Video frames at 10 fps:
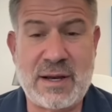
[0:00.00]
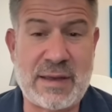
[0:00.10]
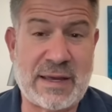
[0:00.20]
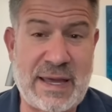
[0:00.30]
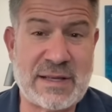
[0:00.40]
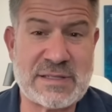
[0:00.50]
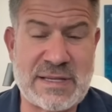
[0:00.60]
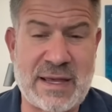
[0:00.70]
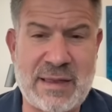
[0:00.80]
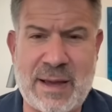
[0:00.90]
They can't
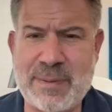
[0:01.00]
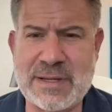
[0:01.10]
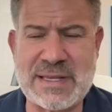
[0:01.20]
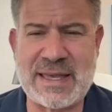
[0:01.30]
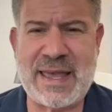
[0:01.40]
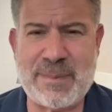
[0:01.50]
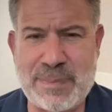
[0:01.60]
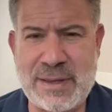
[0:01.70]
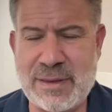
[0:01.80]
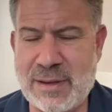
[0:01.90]
say that because they can't
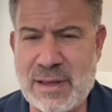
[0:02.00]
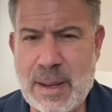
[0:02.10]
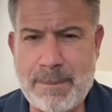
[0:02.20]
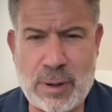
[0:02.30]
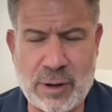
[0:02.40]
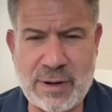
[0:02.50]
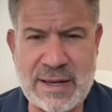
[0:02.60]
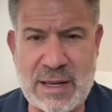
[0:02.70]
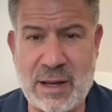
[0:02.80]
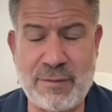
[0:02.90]
be the
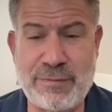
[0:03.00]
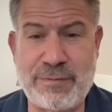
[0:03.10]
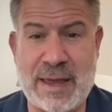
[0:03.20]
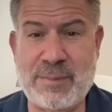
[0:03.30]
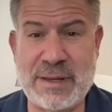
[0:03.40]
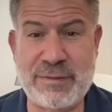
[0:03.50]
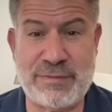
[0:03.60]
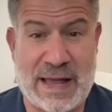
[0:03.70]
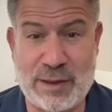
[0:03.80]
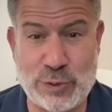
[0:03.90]
party of family
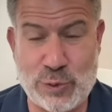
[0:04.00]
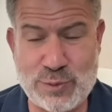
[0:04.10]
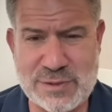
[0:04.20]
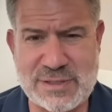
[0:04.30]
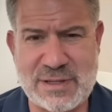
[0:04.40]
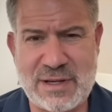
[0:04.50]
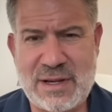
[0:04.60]
values,